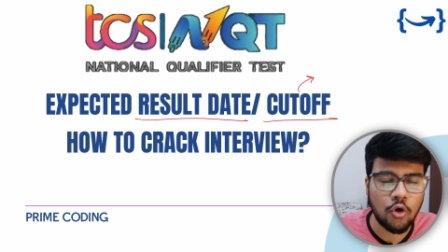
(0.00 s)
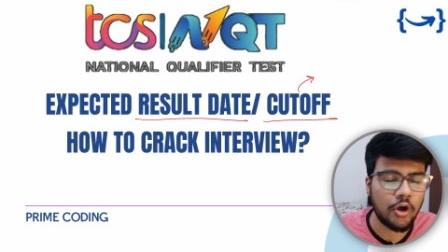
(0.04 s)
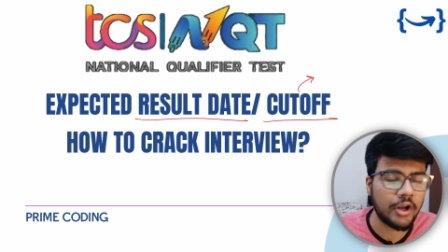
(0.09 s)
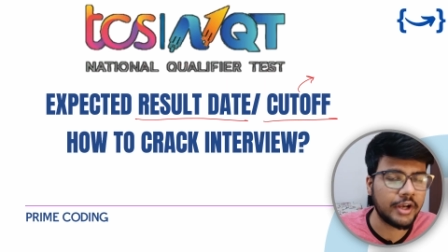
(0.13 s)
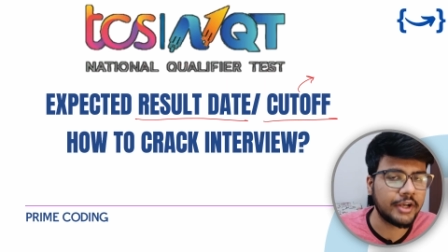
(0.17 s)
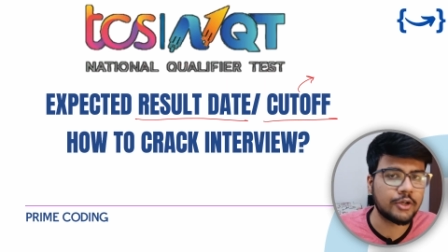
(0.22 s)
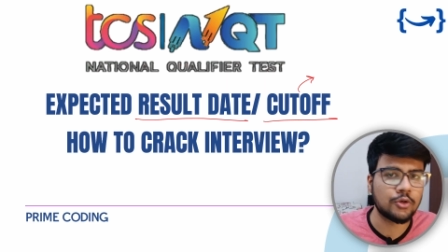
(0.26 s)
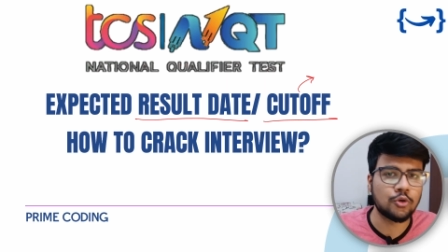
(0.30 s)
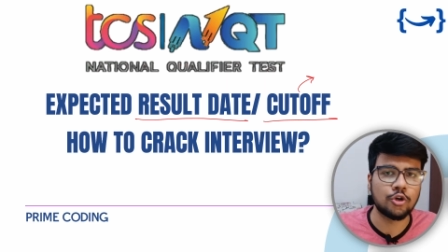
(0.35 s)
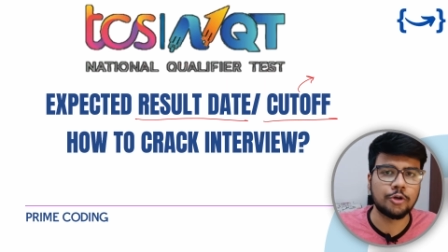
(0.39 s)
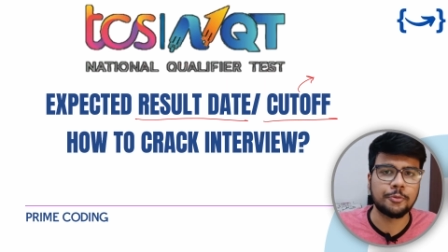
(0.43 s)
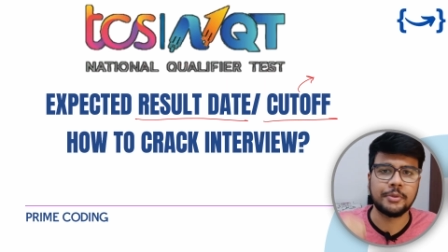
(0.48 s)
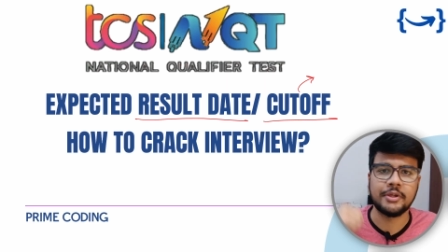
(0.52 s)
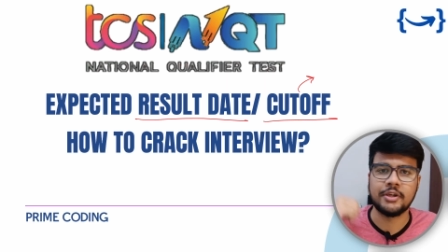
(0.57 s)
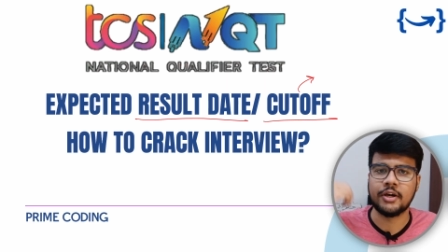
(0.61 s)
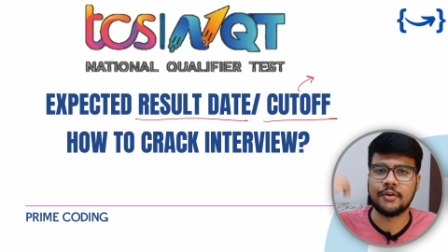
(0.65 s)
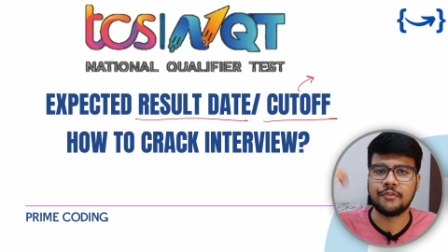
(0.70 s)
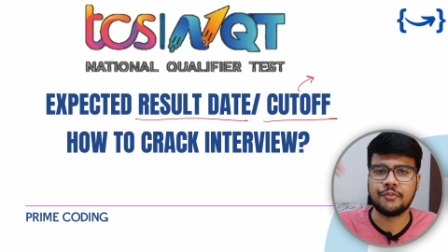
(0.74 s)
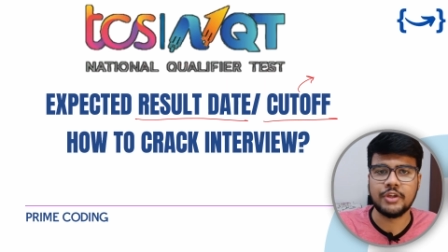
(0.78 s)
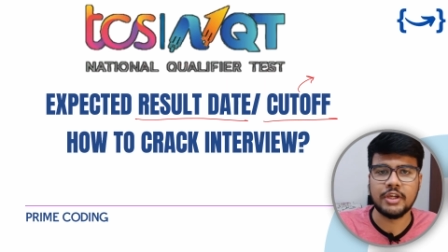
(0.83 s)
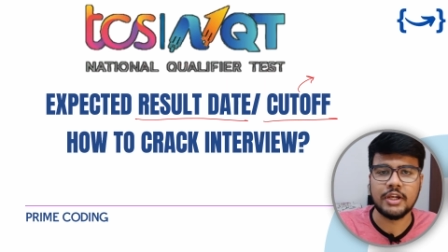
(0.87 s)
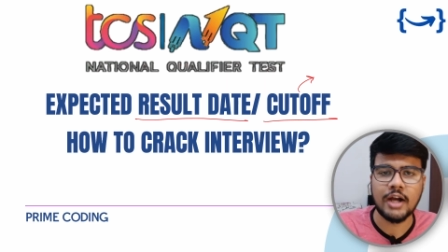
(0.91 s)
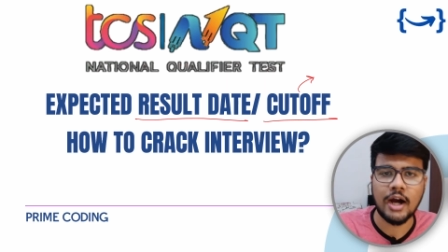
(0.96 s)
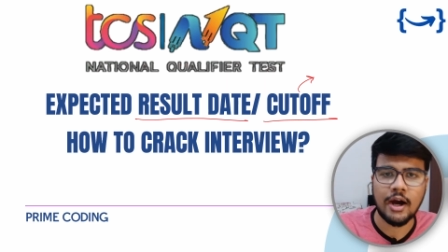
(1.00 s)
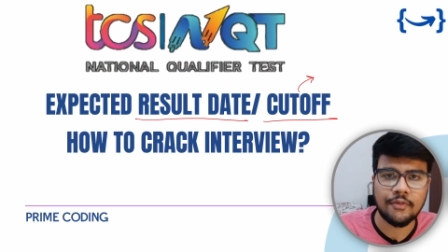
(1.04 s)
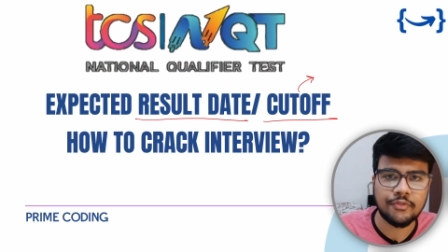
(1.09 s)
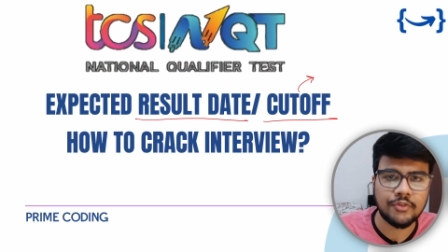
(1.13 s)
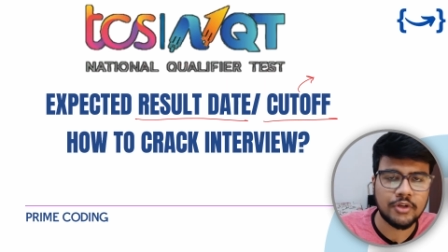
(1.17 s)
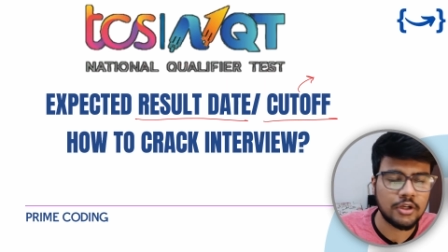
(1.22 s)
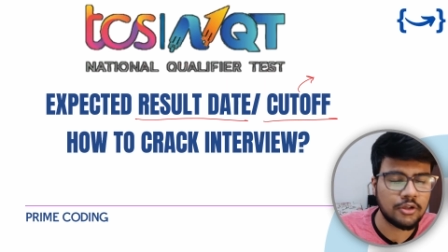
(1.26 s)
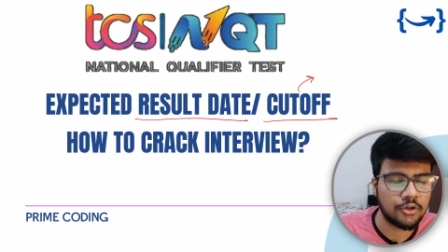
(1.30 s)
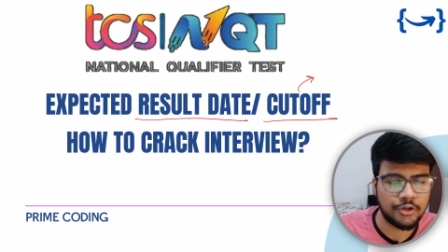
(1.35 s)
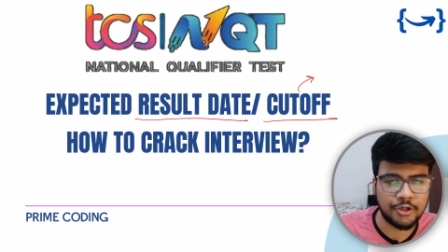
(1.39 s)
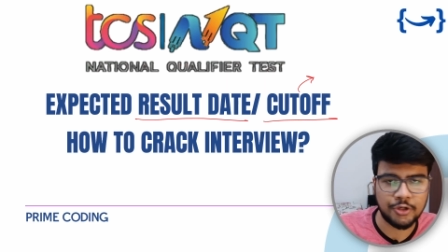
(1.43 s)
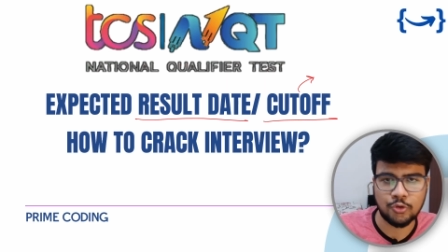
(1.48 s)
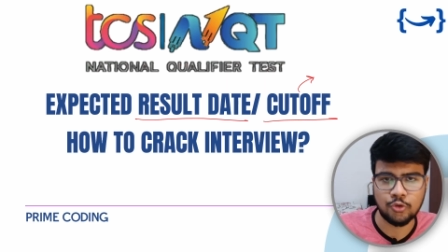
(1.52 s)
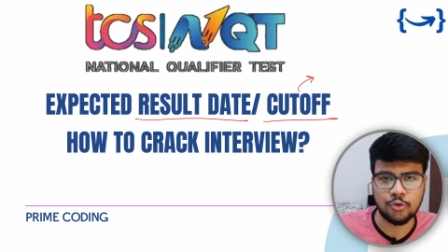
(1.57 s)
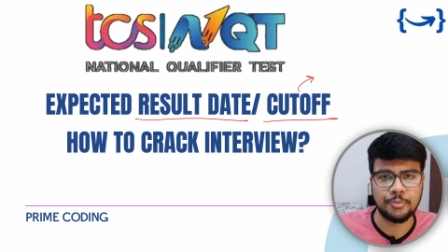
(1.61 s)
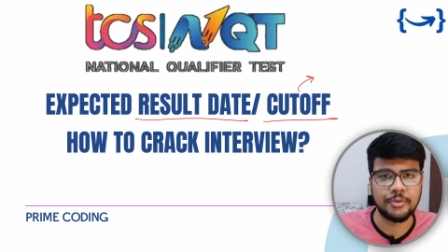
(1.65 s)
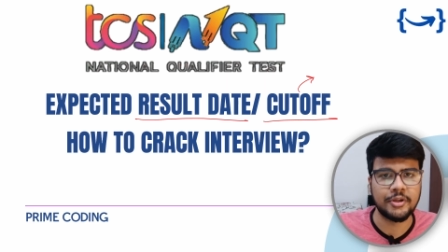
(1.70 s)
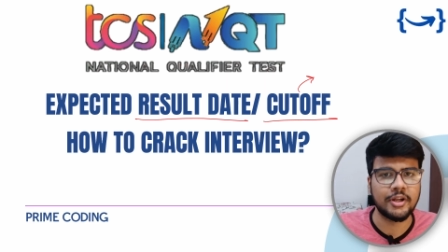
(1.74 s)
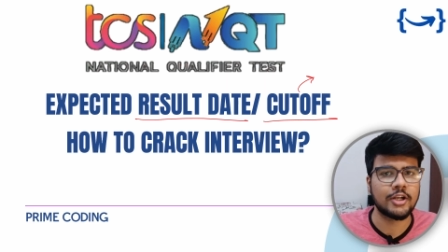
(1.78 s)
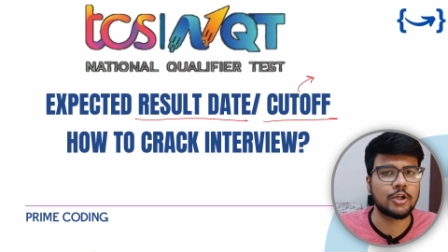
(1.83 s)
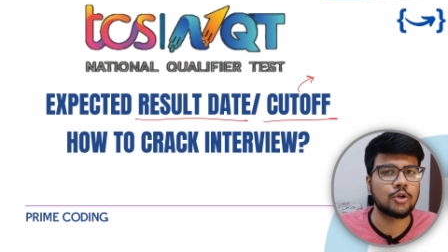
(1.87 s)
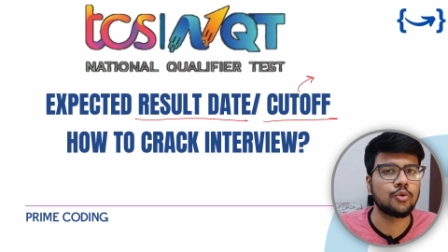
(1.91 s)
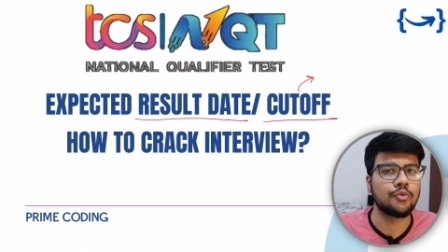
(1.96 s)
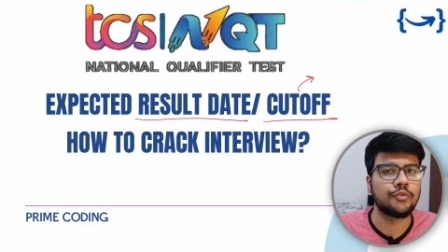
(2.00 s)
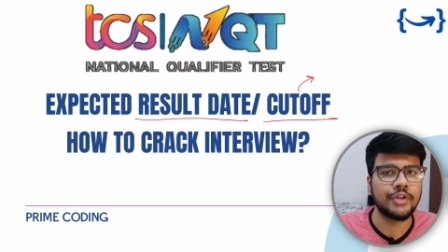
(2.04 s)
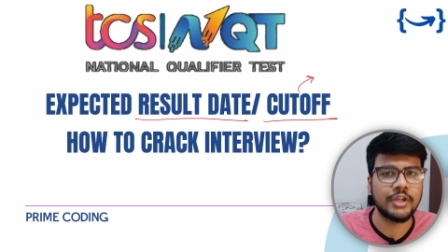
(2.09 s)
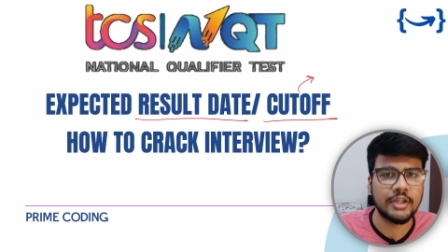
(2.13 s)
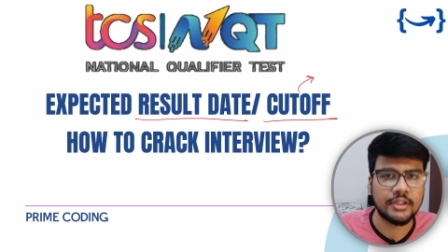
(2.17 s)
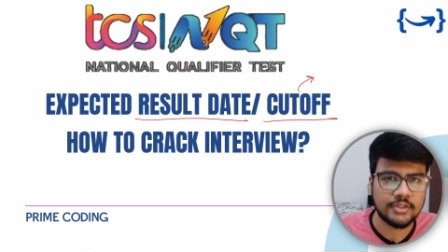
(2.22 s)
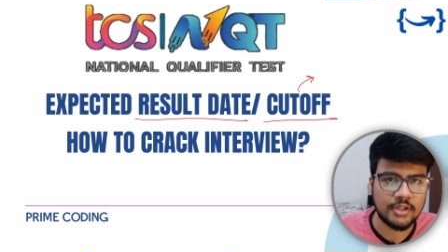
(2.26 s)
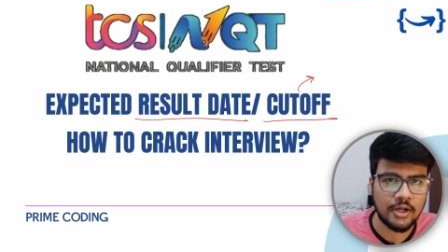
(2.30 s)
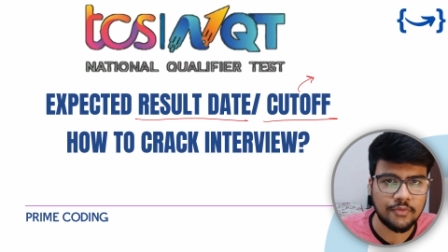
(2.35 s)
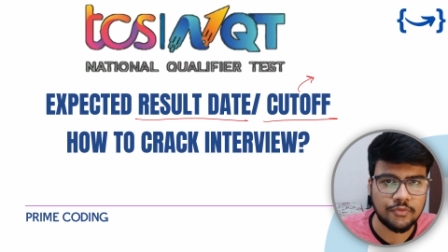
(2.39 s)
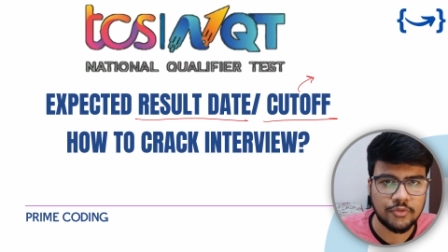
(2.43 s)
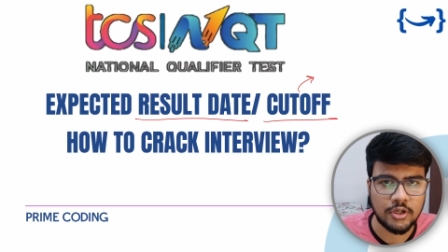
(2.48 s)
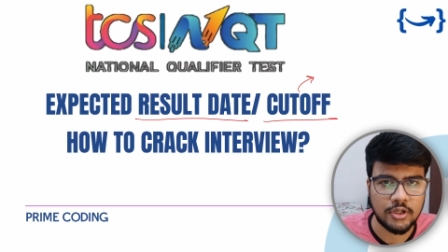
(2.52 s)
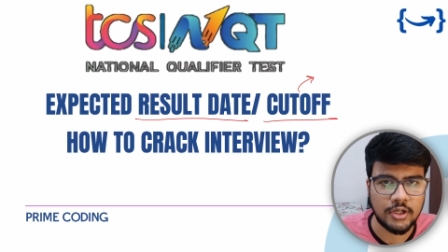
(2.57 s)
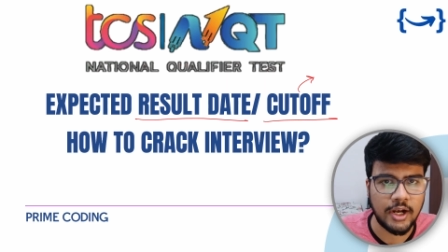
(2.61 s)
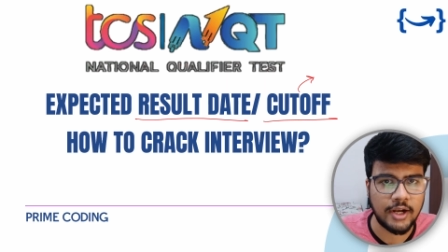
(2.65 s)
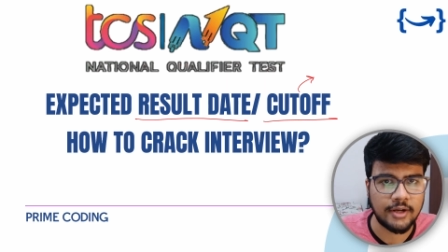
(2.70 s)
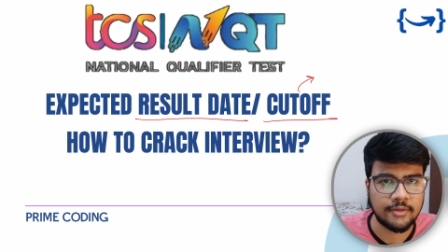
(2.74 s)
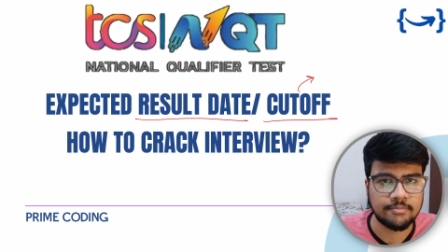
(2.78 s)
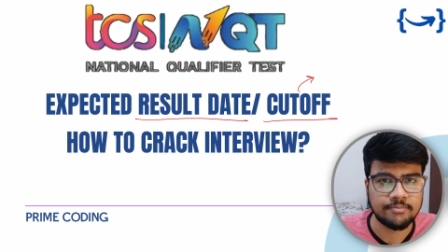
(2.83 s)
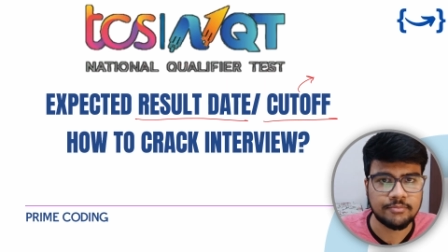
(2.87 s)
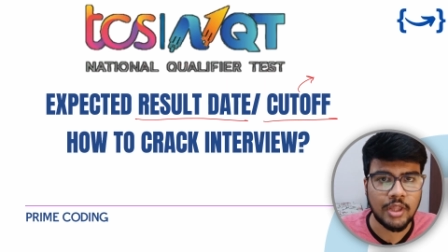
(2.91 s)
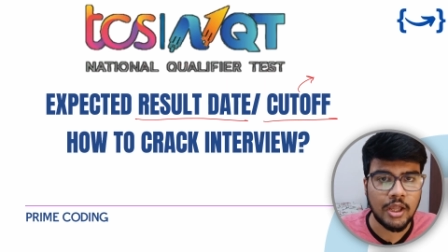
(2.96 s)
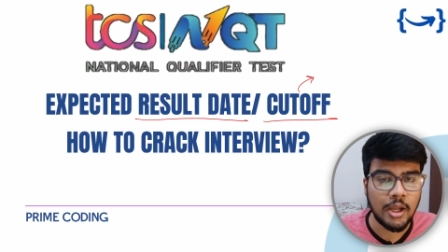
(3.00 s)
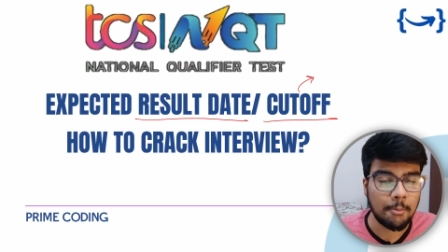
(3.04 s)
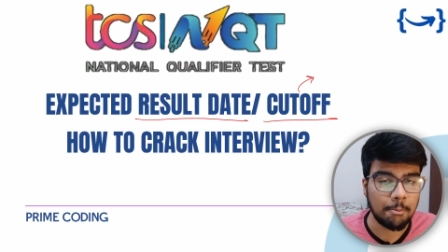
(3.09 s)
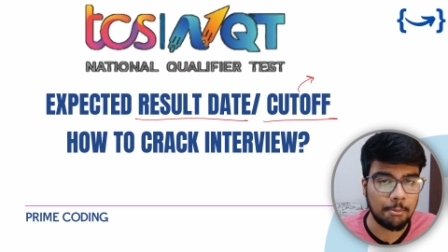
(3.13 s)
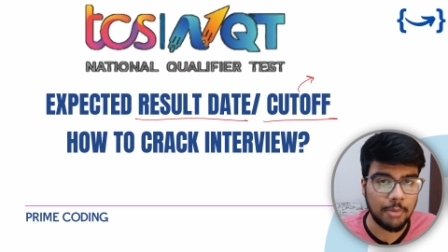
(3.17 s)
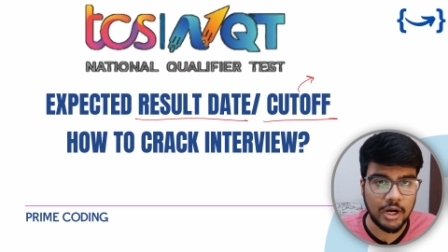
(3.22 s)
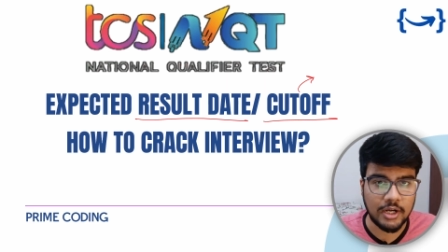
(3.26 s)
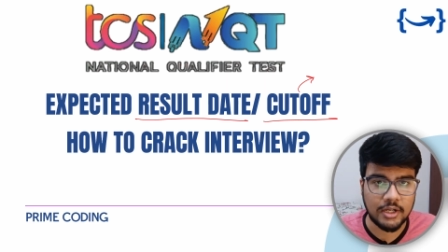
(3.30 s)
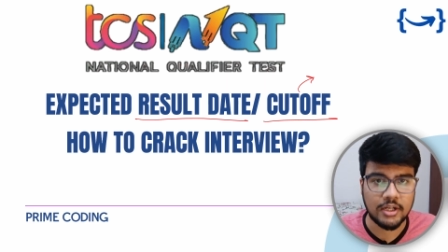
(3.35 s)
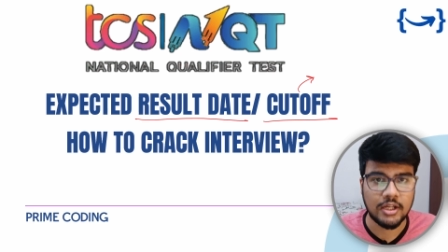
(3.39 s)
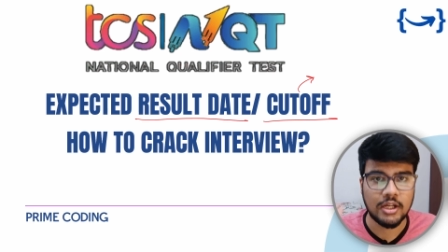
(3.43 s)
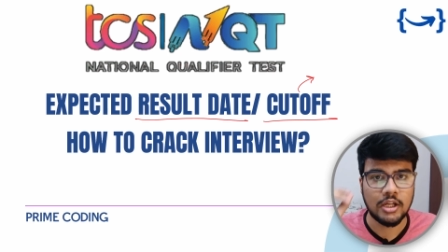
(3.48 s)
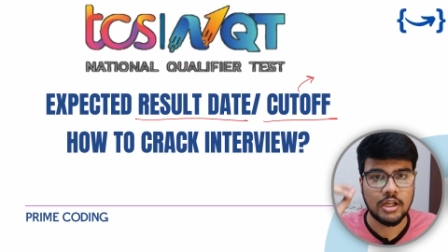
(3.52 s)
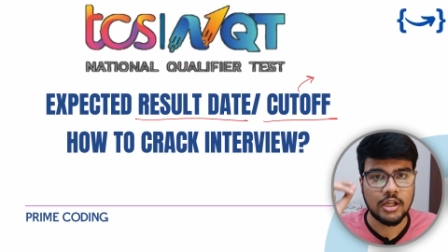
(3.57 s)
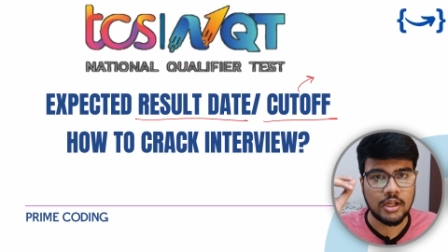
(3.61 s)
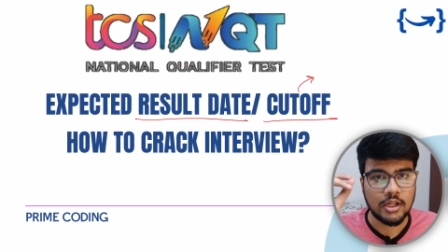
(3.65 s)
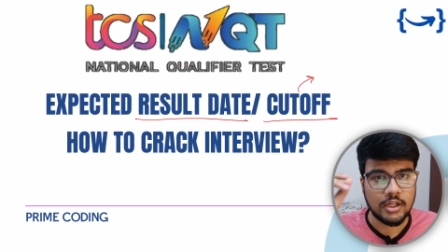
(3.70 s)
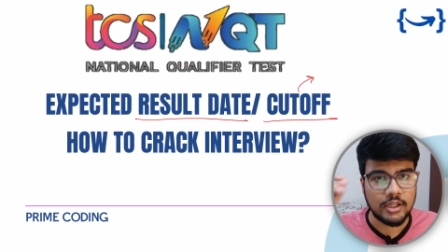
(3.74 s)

or it could be a week after, it could be a 2 weeks after that. But